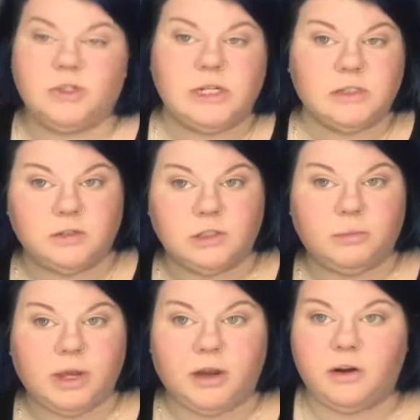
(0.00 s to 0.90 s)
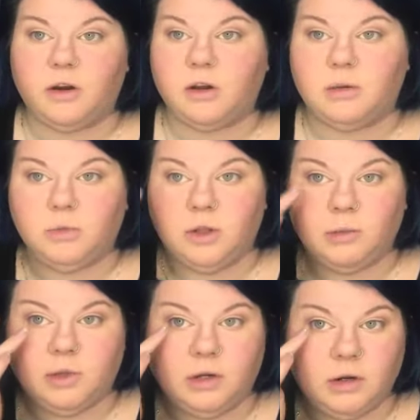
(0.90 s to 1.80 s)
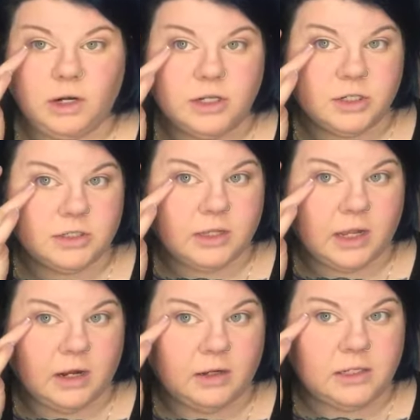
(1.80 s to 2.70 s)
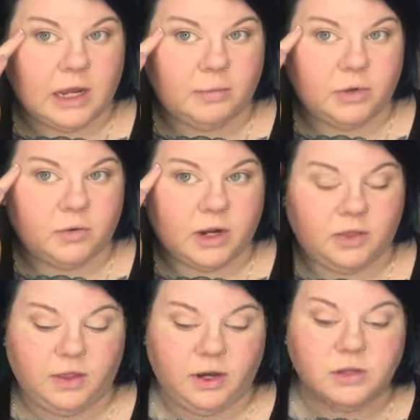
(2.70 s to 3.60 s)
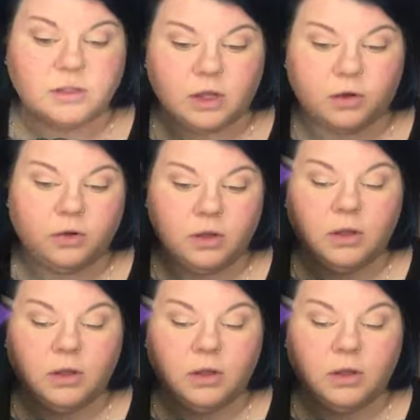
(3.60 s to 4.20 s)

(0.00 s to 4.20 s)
translucent powder on a beauty blender and just kind of tap it right there, so